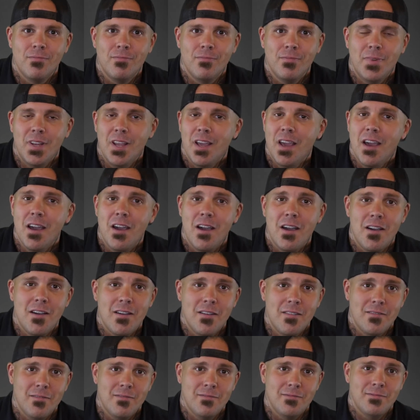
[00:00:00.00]
Yeah,
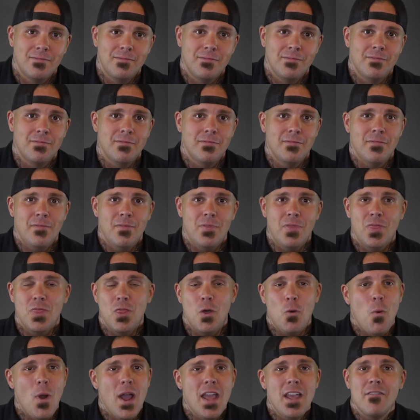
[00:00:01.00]

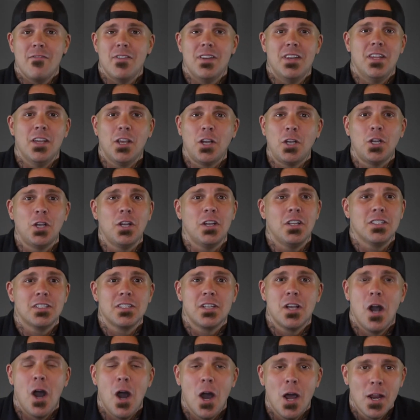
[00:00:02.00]
the way of addiction is
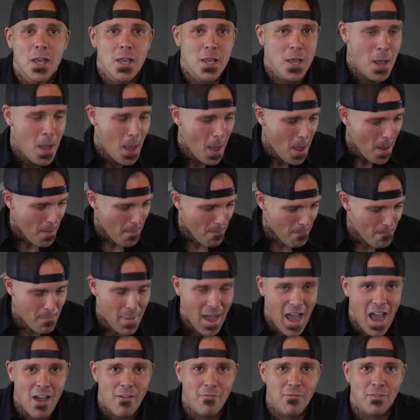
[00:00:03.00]
cunning,
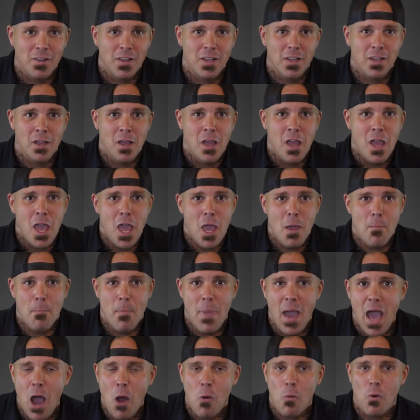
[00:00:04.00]
baffling, and
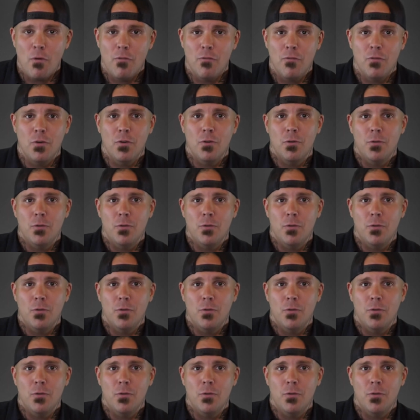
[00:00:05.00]
powerful.